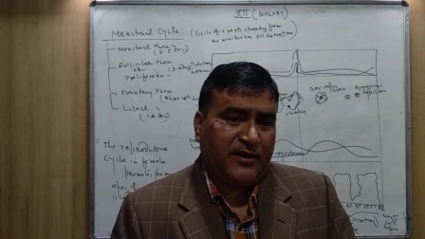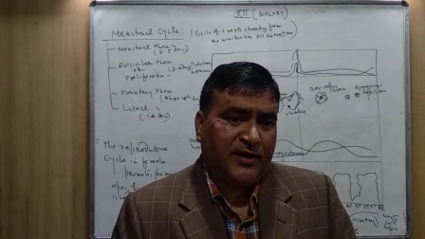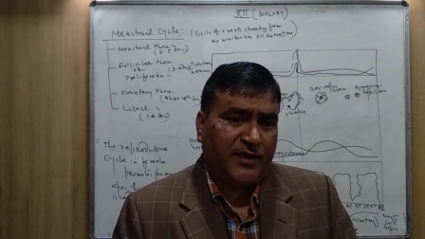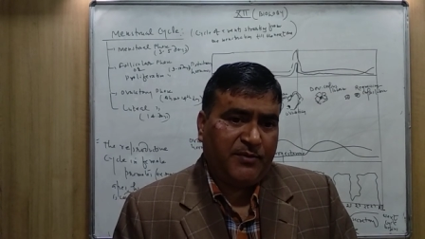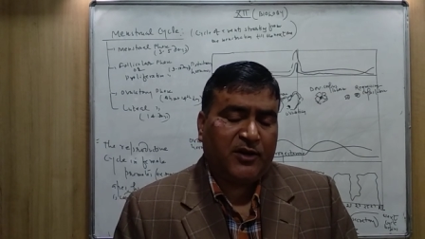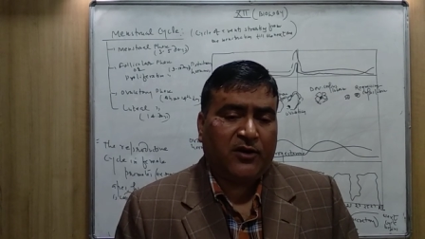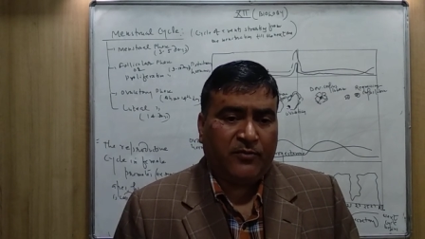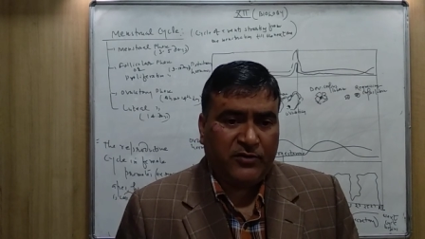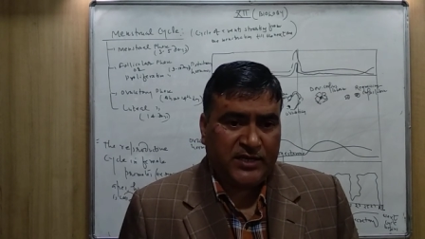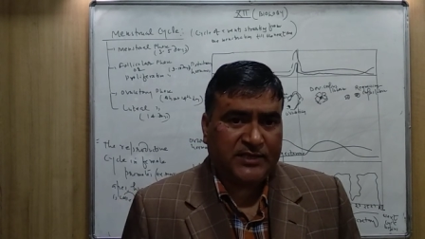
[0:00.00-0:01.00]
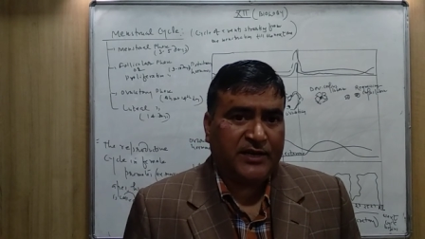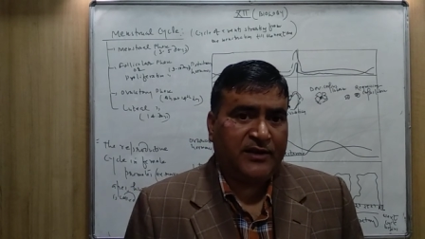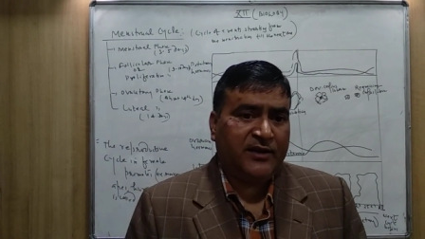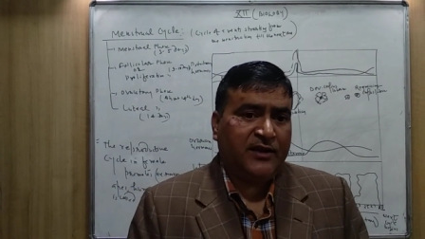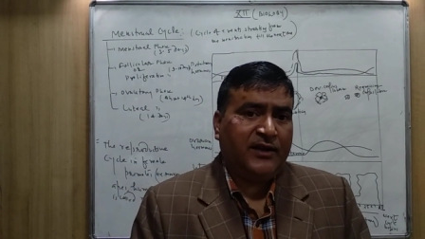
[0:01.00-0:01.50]
If the
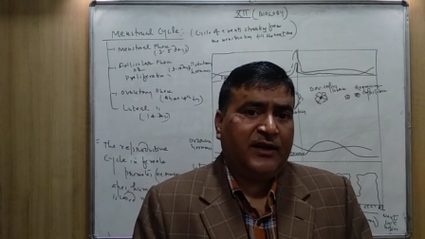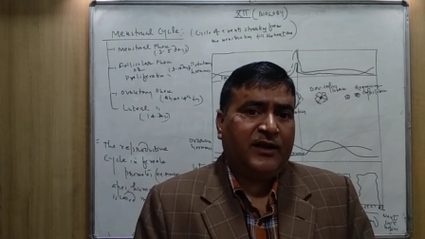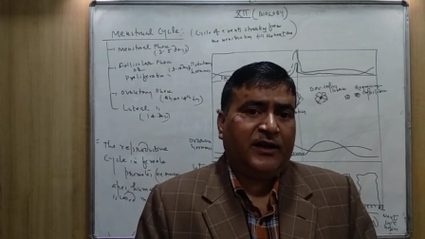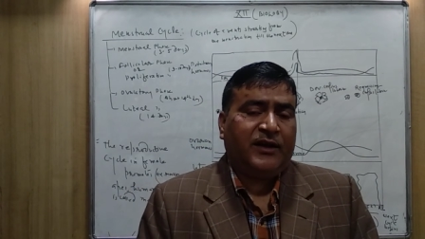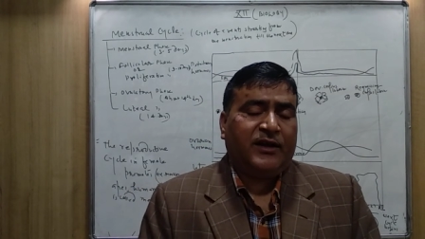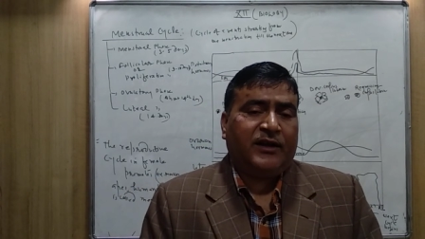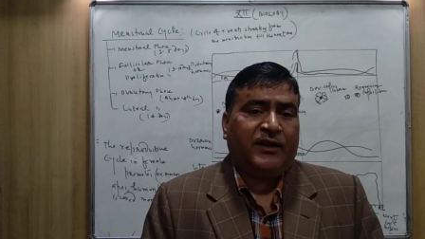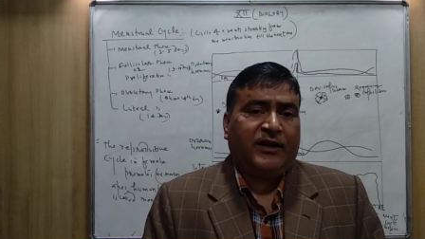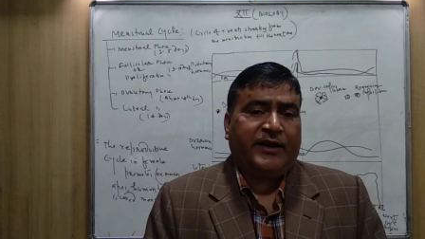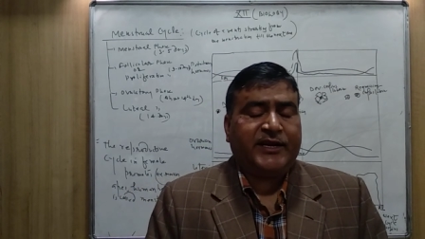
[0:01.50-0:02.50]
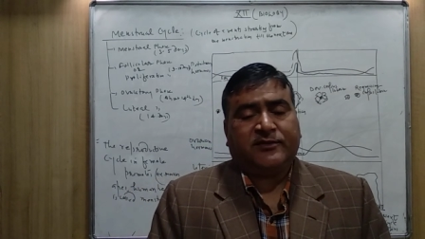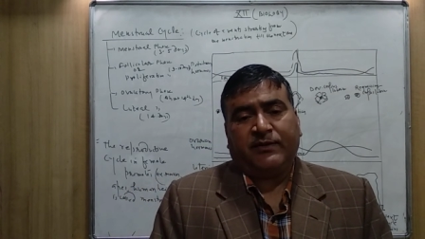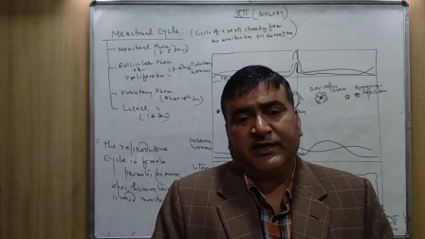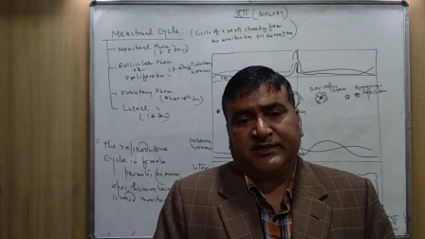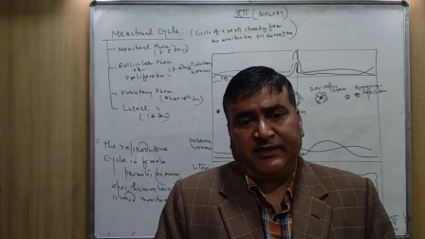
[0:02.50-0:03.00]
copulation takes
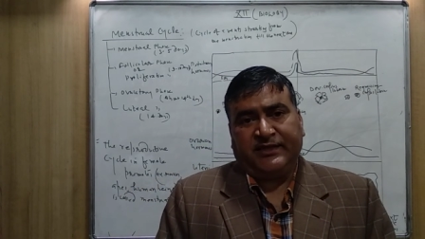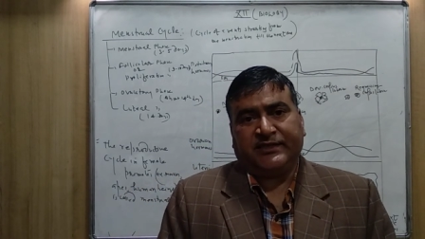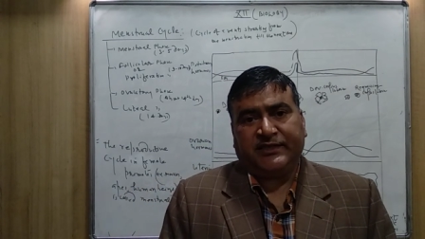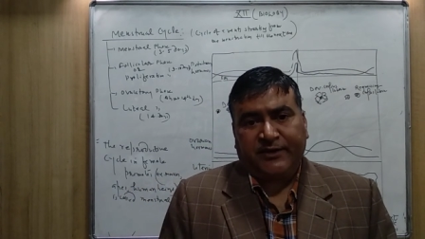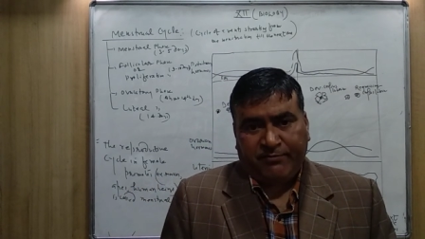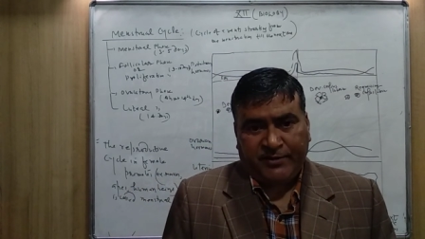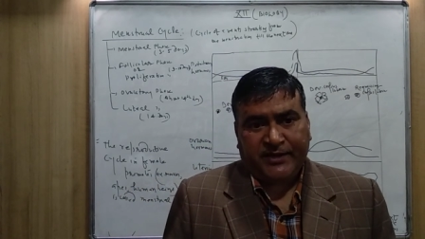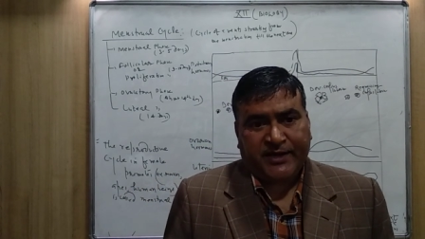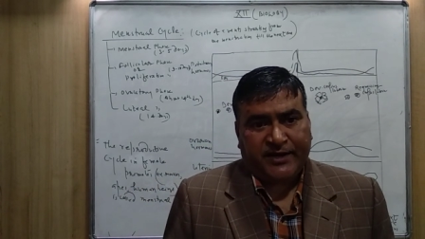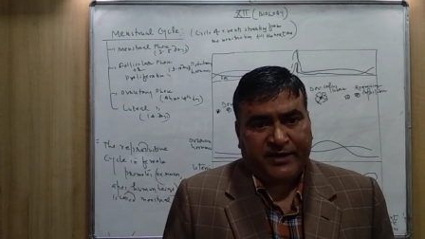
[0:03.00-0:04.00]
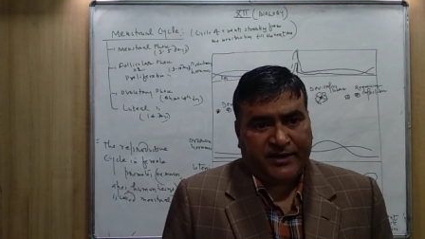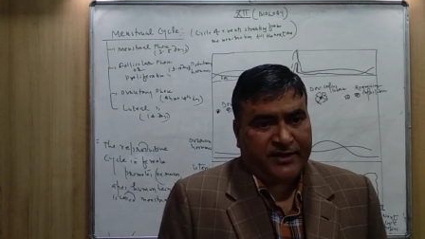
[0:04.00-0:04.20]
place in the safe period,